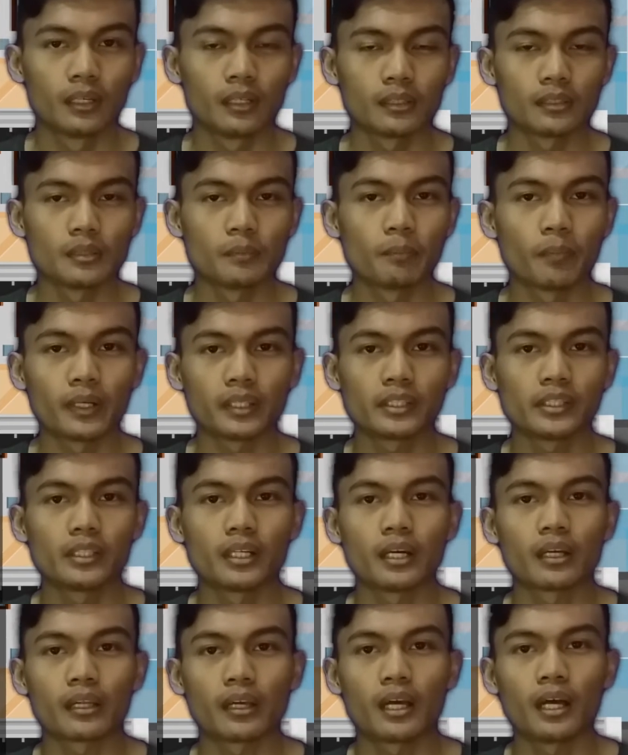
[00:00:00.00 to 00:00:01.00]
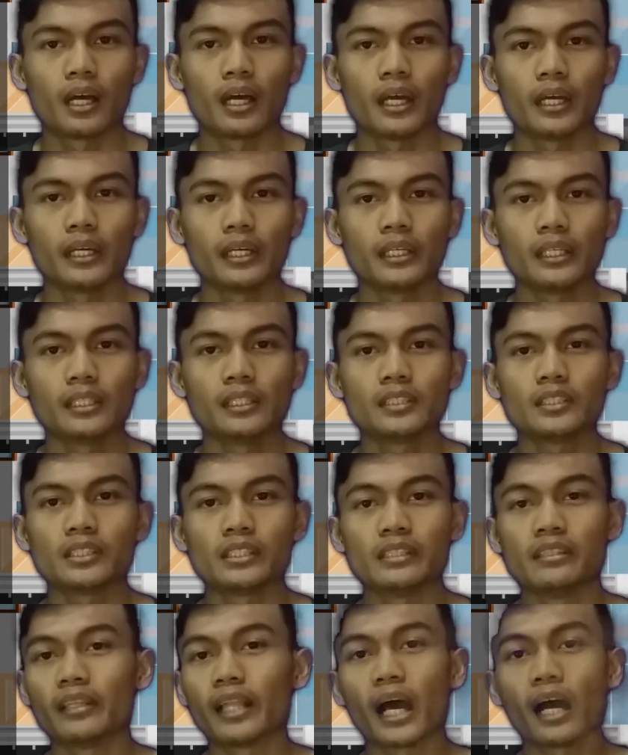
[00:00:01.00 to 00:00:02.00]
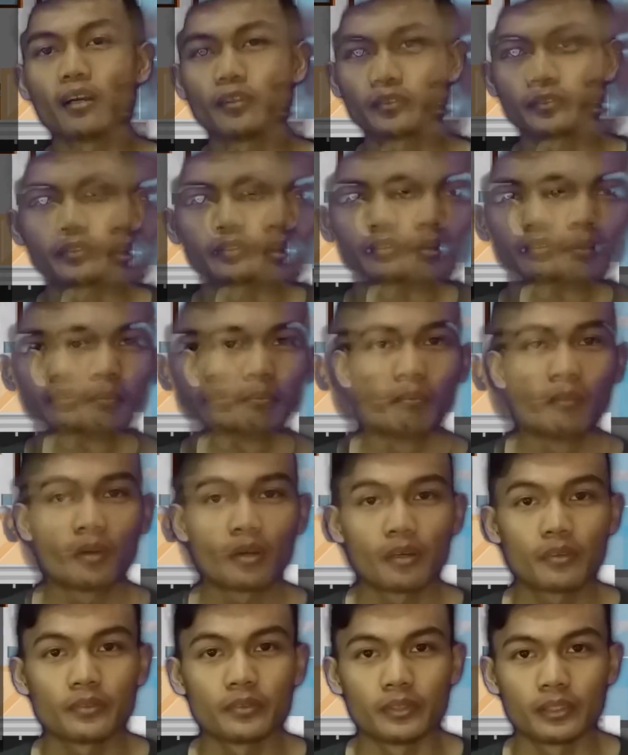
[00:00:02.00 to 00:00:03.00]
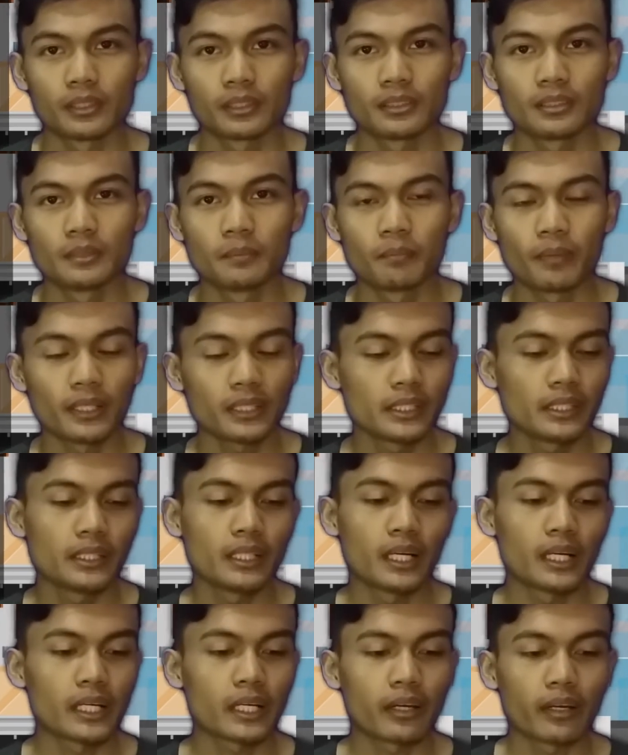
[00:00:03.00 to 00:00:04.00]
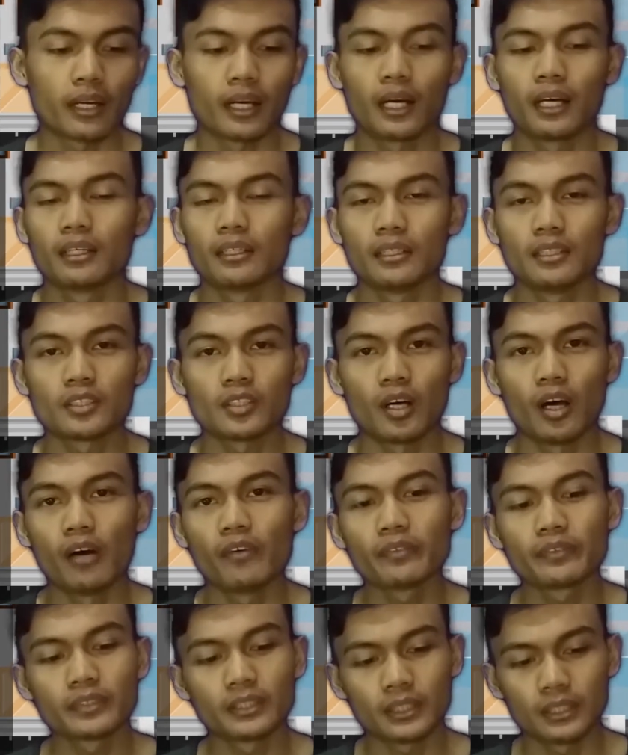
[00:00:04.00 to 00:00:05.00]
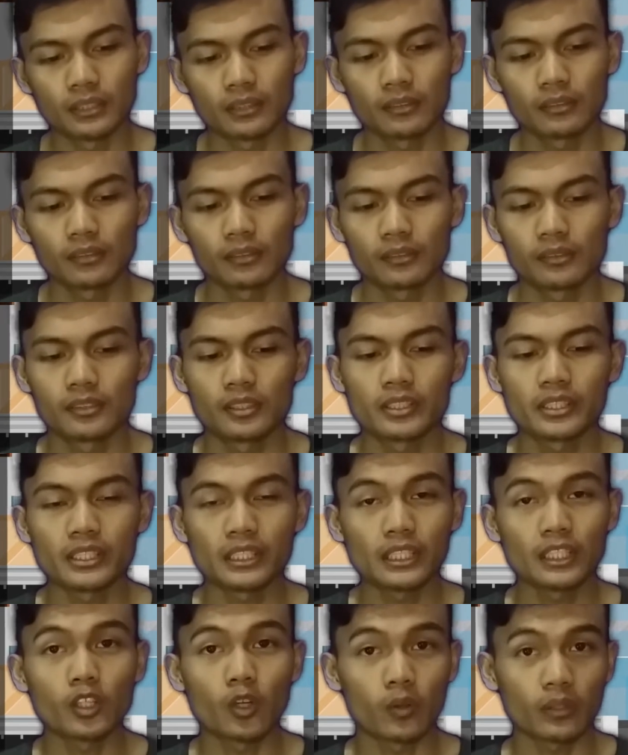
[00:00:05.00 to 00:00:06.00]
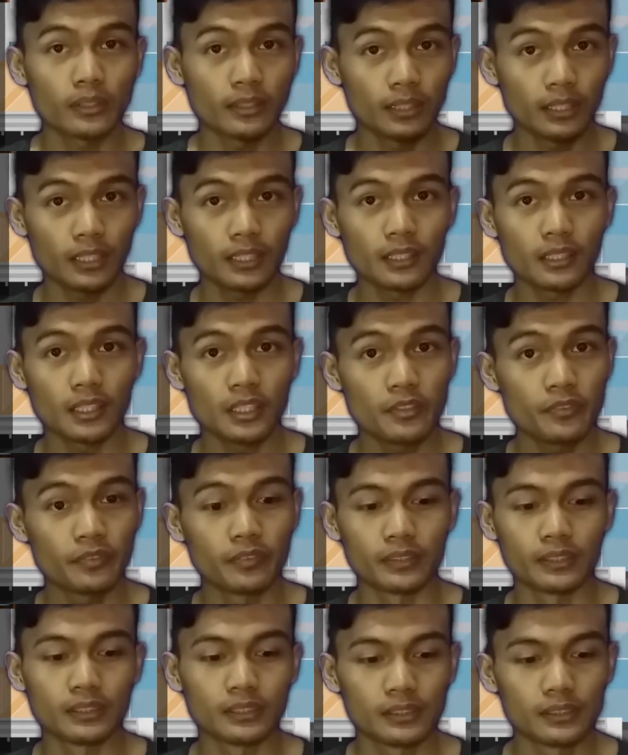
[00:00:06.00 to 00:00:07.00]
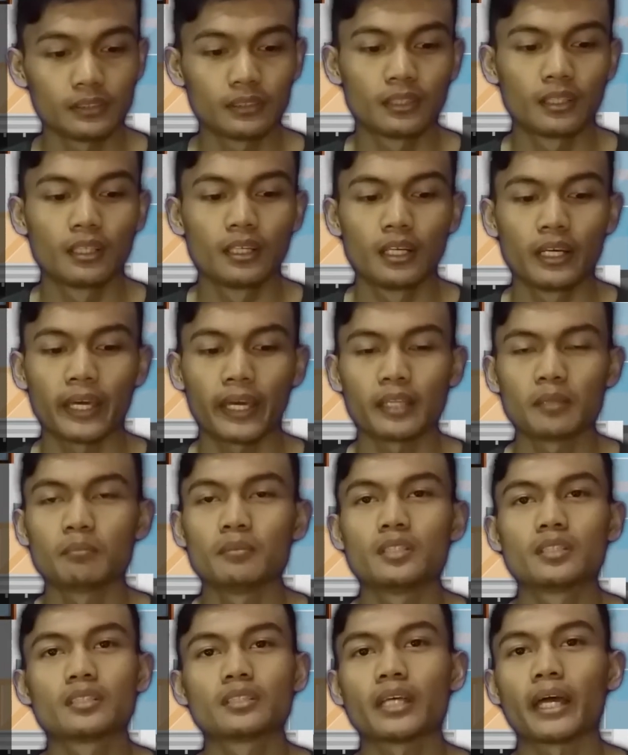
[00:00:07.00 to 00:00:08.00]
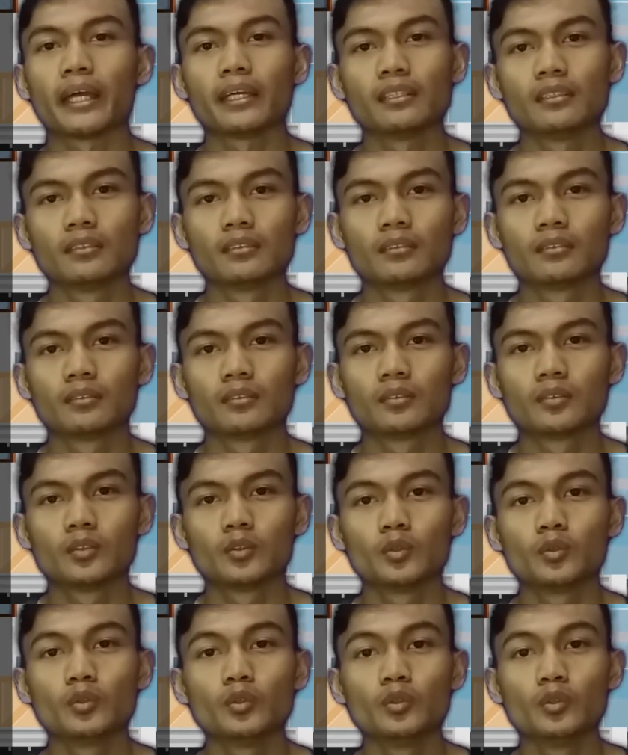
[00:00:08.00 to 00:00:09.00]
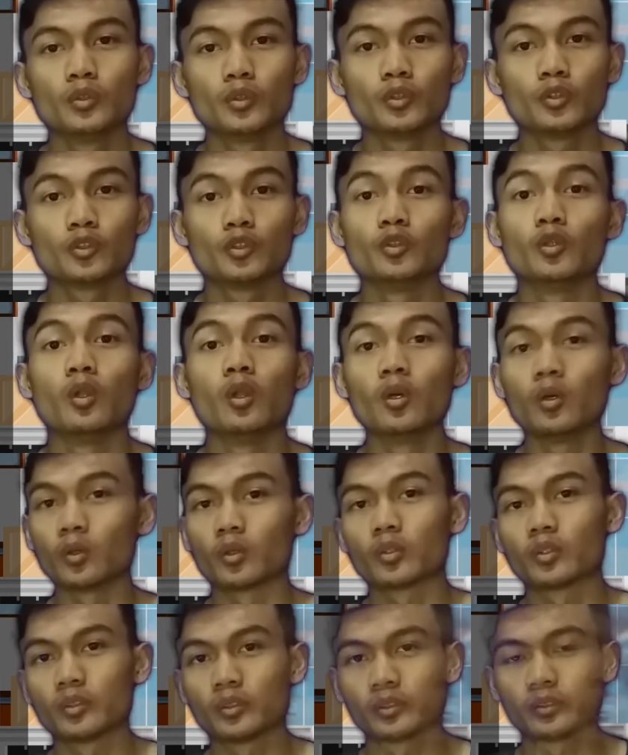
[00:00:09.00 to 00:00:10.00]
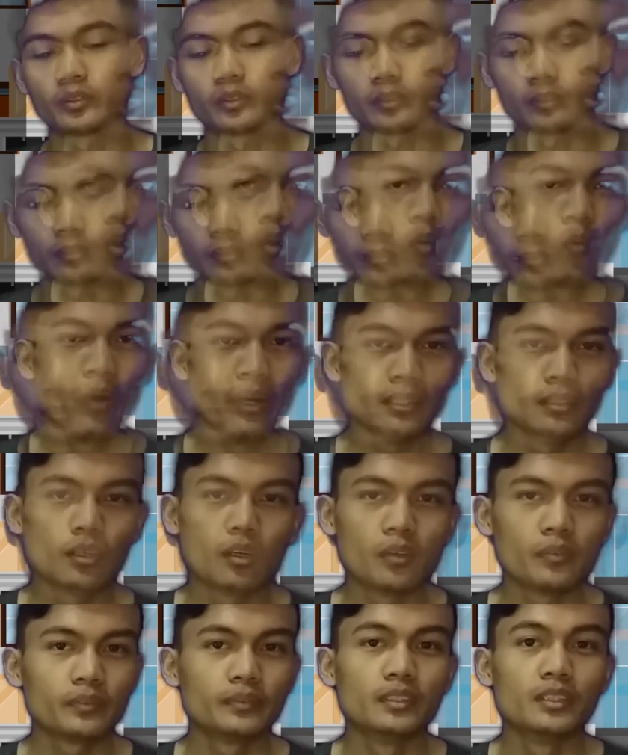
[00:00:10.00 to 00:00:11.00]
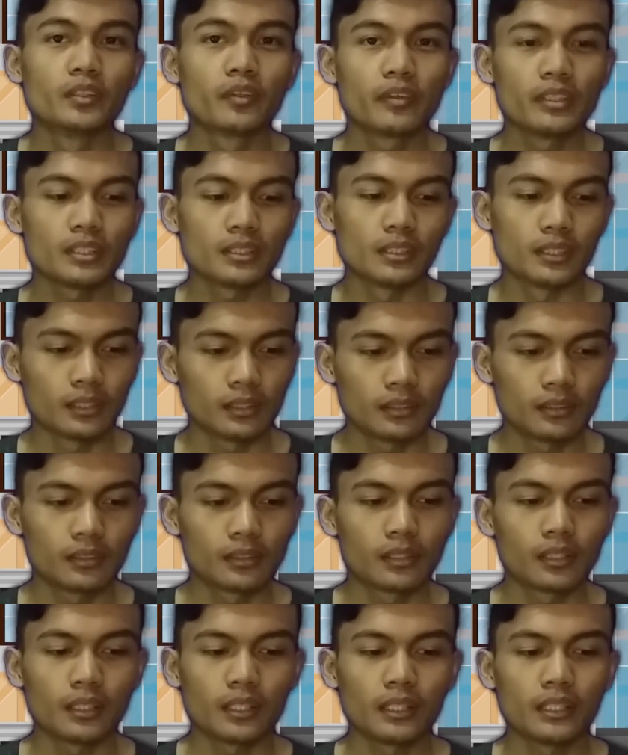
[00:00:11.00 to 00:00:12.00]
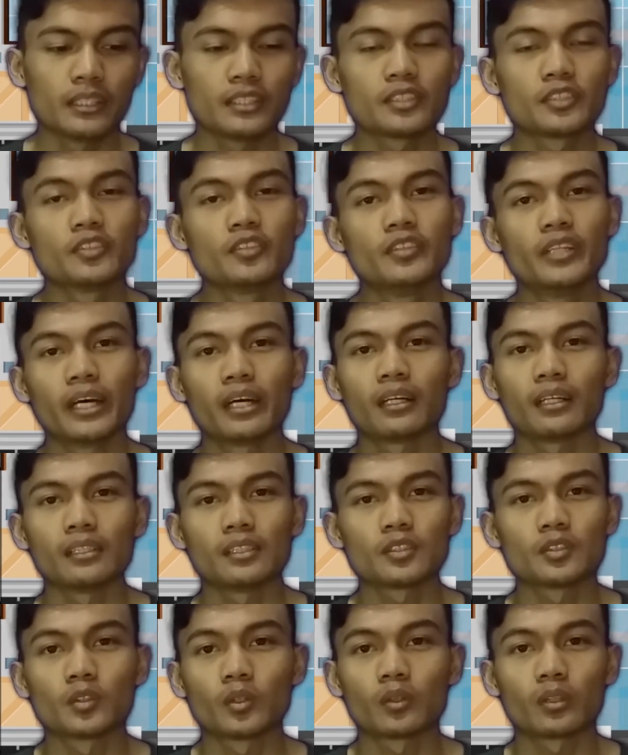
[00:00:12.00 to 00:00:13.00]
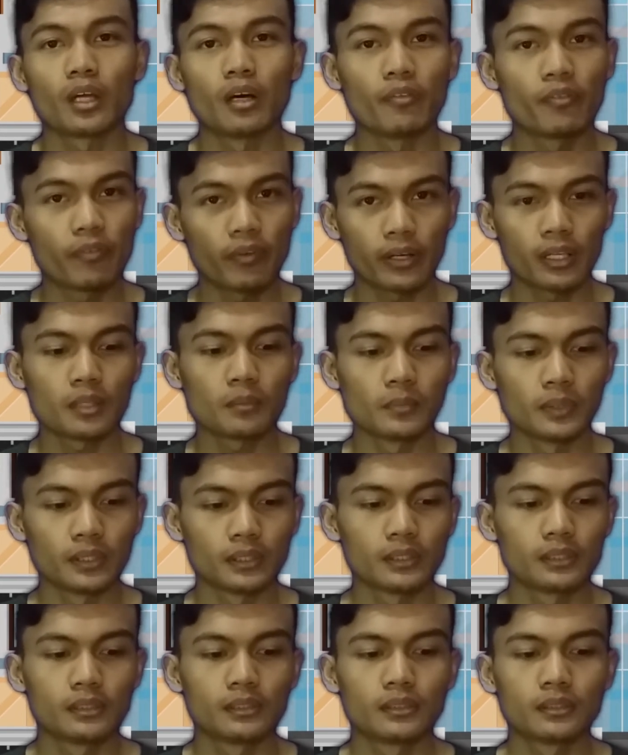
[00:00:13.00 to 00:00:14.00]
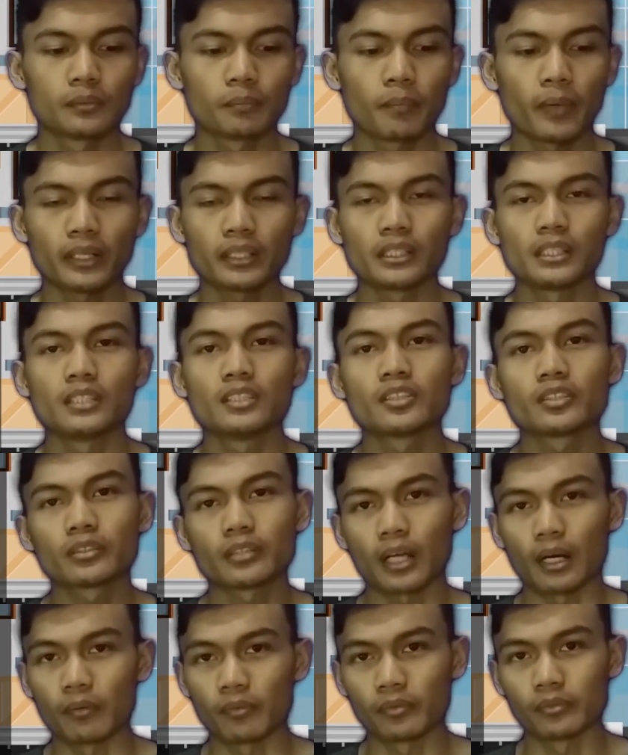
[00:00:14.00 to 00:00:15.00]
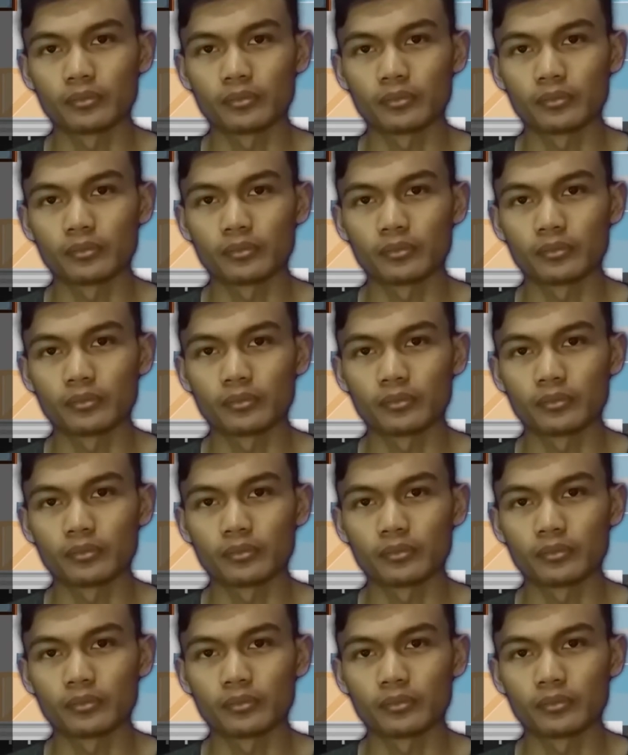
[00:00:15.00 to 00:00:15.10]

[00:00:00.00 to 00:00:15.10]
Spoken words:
the parking area is enough. Moreover, the parking area is often seen not neat, even can be sight too good to look. One of the reasons is there is not available parking staff.